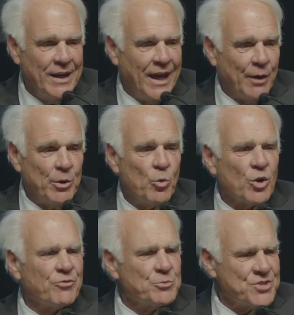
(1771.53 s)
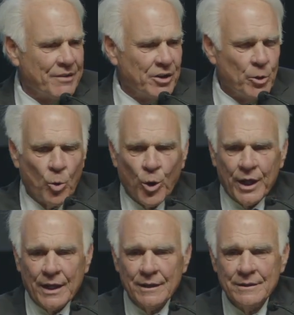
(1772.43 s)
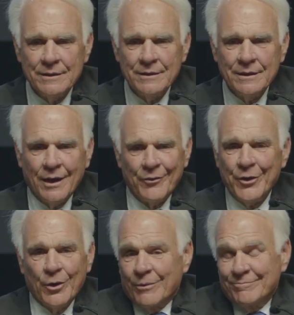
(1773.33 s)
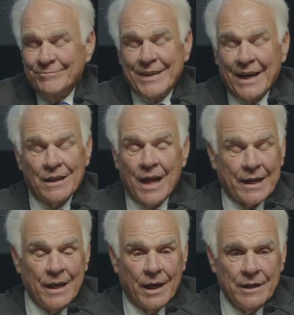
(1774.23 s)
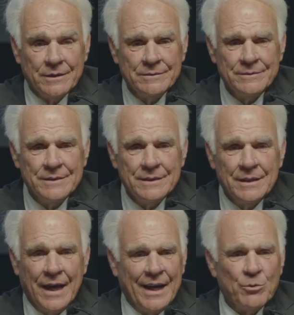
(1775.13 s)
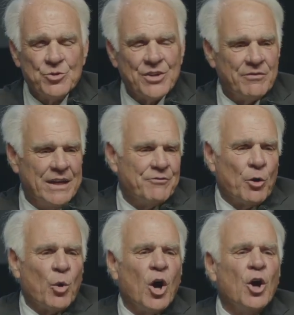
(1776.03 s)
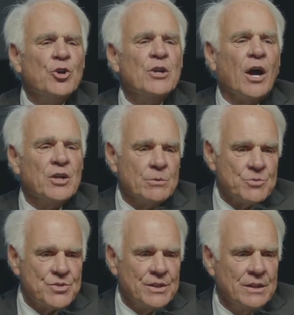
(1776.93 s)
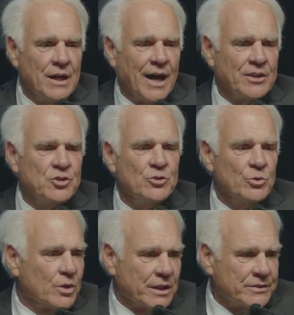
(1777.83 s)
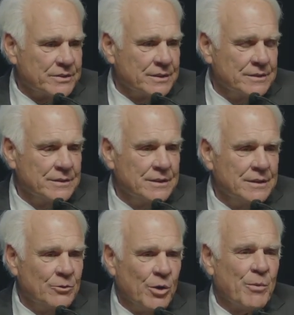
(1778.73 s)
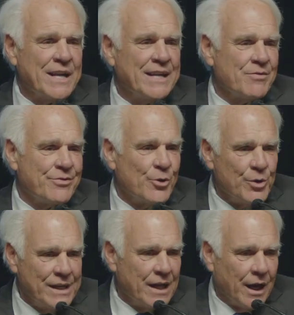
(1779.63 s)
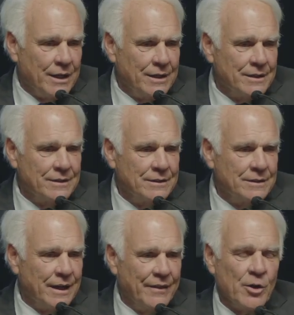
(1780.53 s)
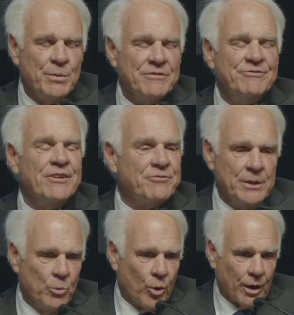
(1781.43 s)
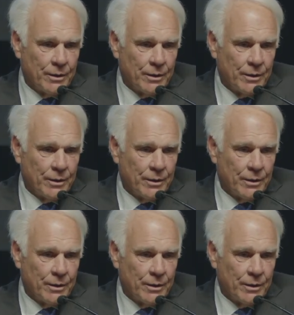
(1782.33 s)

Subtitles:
And we worked from 7 in the morning until 10 o'clock at night. And it was, if there were 100 items on a to-do list, we might get 30 done, and there'd be 50 more.